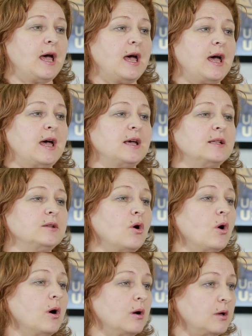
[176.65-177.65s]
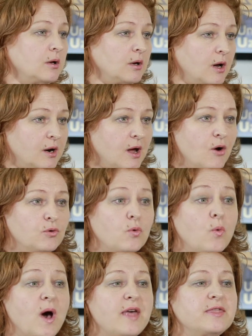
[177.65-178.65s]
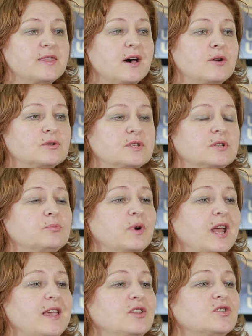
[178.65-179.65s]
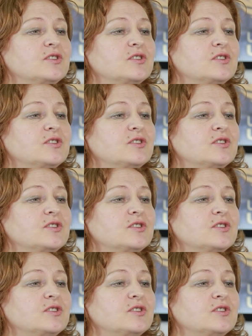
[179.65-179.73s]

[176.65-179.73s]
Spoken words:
and around 1,000 brain